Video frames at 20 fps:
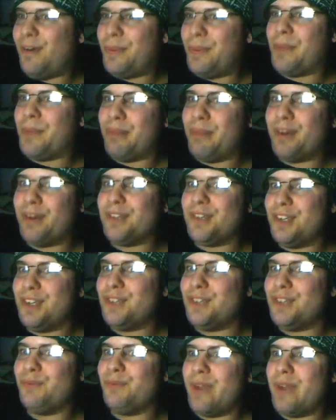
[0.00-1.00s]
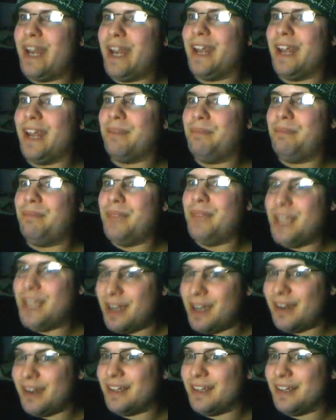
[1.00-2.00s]
the person is winning
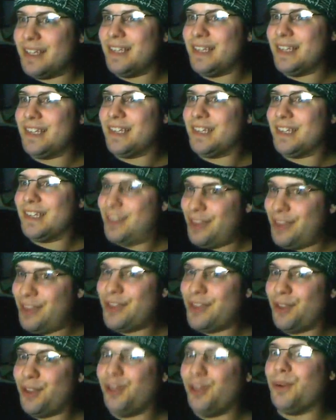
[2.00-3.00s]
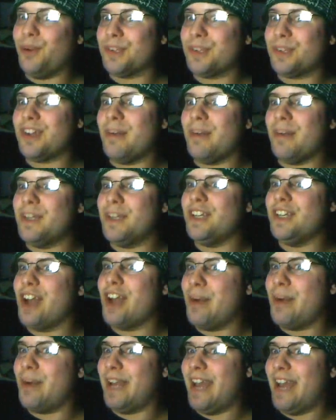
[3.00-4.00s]
because they're the lowest common
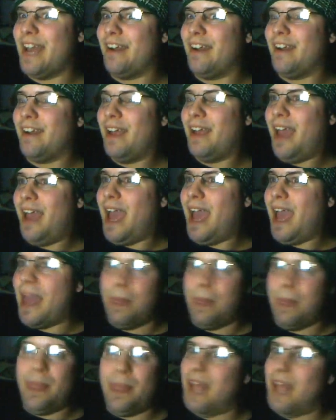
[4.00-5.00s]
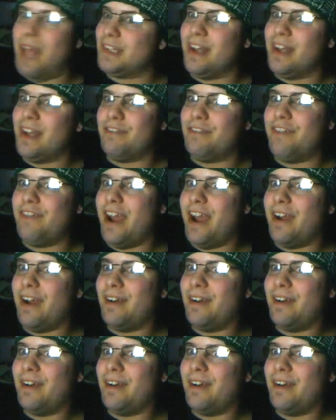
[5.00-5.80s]
denominator, and that's not fair.